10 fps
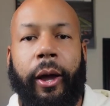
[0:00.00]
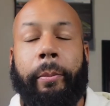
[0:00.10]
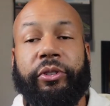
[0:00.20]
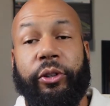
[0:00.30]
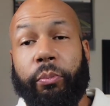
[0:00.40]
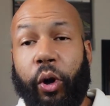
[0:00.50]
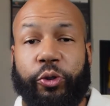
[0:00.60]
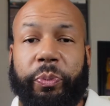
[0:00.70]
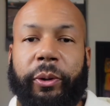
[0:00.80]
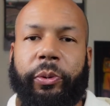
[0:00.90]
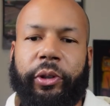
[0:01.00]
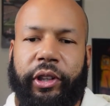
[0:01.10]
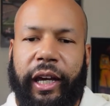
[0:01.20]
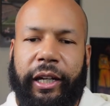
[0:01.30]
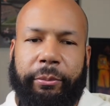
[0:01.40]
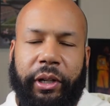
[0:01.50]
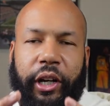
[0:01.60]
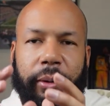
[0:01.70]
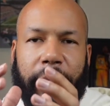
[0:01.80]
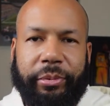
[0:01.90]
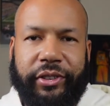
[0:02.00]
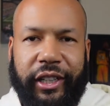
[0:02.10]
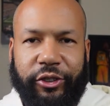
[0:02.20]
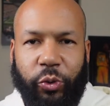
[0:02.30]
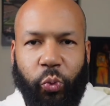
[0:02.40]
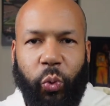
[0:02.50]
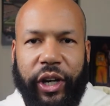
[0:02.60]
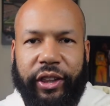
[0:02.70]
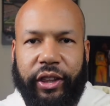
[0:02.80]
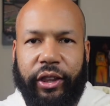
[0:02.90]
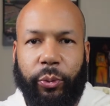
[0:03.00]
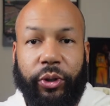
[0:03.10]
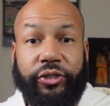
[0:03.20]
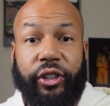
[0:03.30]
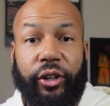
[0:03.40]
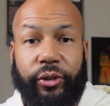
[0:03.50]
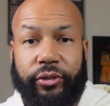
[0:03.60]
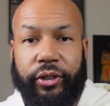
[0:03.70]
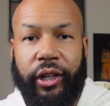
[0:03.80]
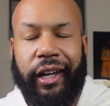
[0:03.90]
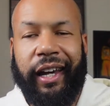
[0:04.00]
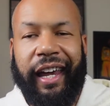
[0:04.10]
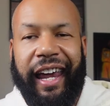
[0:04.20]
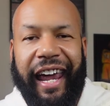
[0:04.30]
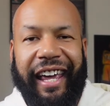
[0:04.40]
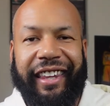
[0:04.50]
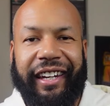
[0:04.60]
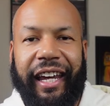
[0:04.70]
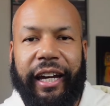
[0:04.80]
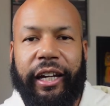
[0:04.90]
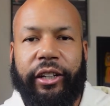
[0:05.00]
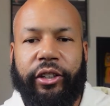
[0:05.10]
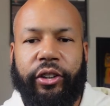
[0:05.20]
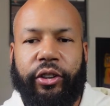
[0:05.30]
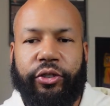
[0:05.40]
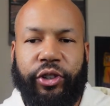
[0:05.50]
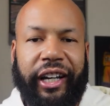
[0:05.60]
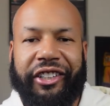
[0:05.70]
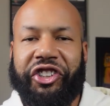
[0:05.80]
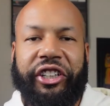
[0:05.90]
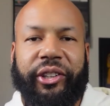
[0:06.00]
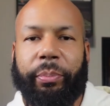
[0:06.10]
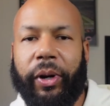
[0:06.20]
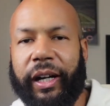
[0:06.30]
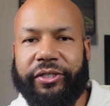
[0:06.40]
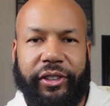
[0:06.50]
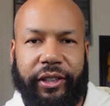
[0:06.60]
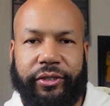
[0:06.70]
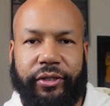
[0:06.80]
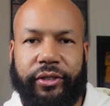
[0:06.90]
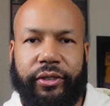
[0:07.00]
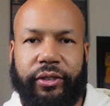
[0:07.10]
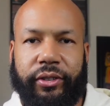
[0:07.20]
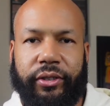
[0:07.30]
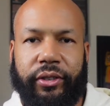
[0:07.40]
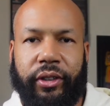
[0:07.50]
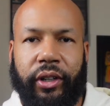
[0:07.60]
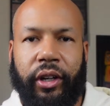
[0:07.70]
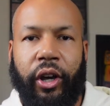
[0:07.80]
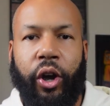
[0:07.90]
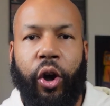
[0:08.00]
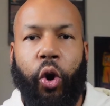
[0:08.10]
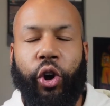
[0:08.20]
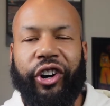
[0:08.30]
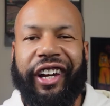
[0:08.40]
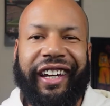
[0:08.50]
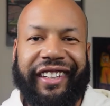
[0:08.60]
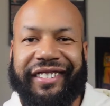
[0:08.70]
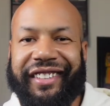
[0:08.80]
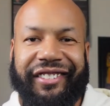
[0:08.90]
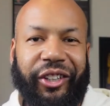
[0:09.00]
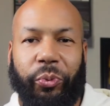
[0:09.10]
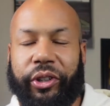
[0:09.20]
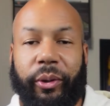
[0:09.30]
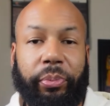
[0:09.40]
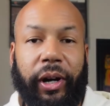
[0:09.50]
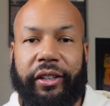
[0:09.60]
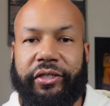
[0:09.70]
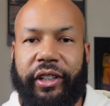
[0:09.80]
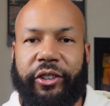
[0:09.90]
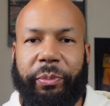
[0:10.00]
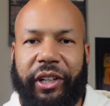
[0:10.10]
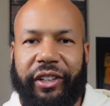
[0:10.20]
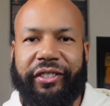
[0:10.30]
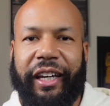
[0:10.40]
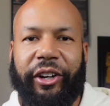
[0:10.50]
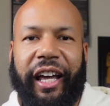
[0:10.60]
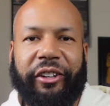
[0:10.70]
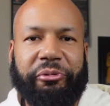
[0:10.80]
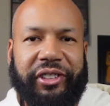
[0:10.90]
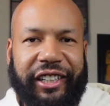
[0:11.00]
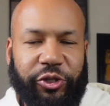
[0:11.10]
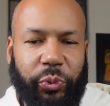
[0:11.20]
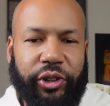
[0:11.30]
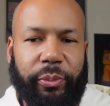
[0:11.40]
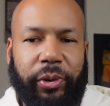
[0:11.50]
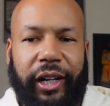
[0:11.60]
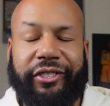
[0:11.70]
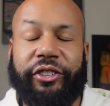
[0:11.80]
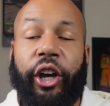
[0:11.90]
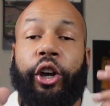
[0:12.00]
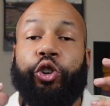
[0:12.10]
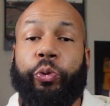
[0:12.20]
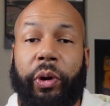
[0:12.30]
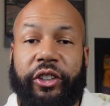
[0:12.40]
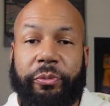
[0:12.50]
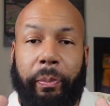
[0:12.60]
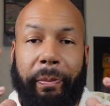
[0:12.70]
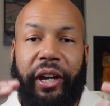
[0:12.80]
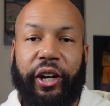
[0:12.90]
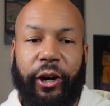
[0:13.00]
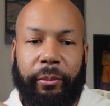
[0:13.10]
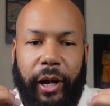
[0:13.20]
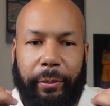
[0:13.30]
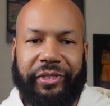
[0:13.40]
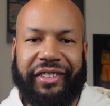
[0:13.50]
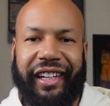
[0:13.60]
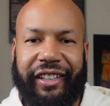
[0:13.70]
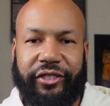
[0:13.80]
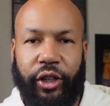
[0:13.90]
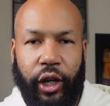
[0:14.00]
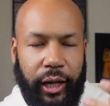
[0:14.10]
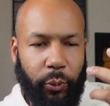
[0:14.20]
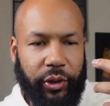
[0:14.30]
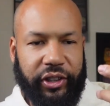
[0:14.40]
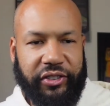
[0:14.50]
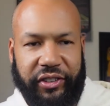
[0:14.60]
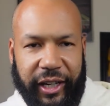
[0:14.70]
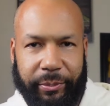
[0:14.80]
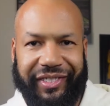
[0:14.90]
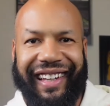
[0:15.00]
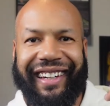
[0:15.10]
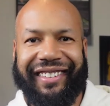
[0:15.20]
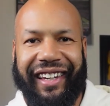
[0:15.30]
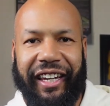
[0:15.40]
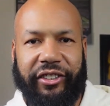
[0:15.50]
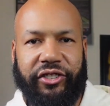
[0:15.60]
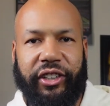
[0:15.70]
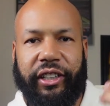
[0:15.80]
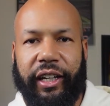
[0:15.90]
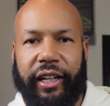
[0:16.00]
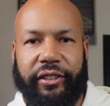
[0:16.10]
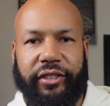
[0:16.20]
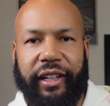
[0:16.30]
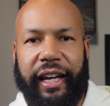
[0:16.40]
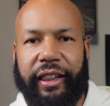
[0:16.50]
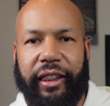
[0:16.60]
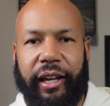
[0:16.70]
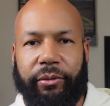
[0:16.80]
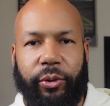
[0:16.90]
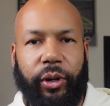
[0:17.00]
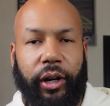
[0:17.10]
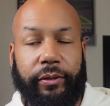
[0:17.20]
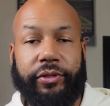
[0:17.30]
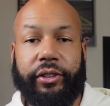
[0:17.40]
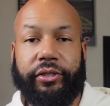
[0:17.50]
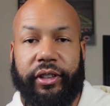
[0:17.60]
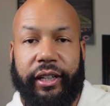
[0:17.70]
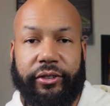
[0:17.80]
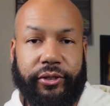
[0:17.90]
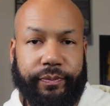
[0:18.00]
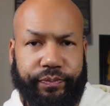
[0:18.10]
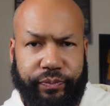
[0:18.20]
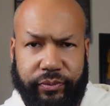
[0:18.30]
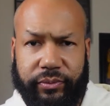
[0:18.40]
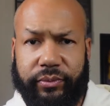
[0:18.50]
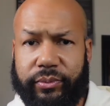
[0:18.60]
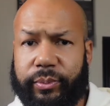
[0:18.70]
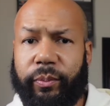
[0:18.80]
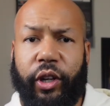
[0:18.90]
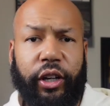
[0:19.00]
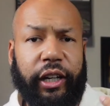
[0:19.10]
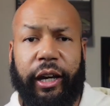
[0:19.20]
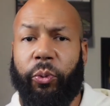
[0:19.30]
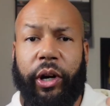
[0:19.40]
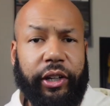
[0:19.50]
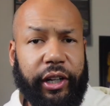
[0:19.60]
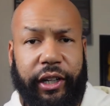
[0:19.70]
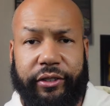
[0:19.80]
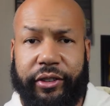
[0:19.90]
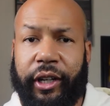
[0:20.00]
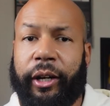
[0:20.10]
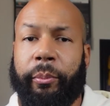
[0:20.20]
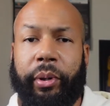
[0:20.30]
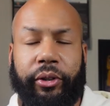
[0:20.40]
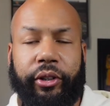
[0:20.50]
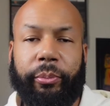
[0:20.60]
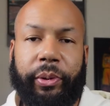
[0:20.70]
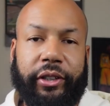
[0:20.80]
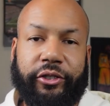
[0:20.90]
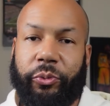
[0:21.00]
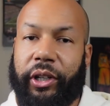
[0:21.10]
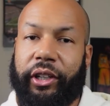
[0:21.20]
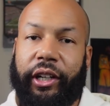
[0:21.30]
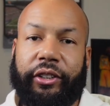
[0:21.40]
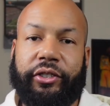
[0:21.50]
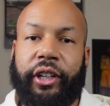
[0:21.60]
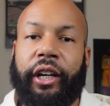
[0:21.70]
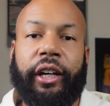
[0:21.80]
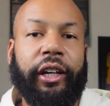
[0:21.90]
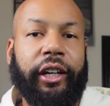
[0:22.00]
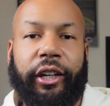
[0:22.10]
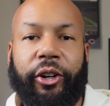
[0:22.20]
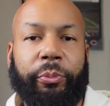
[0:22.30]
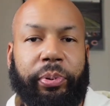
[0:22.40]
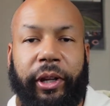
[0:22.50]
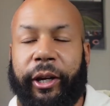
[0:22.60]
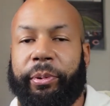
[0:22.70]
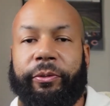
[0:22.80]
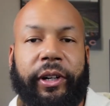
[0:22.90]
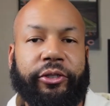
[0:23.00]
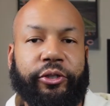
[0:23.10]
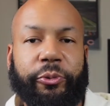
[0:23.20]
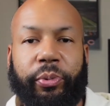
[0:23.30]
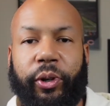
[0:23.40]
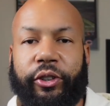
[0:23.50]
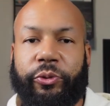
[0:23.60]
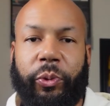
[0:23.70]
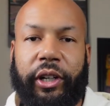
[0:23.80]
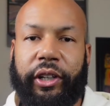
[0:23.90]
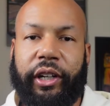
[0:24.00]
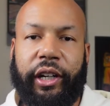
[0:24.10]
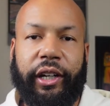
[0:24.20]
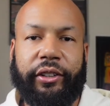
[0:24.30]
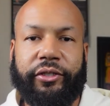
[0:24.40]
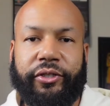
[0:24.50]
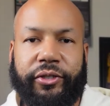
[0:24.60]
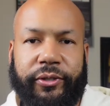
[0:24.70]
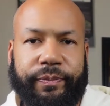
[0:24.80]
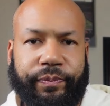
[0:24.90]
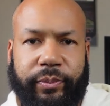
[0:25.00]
But see, most people, they become obsessed with the result and then they try to cheat the process, or they're inconsistent with the process because they're not obsessed with the process. You must become obsessed with the steps that it takes to get to that level of success. Again, whether it's building a business, whether it's, you know, playing professional sports, whether it's,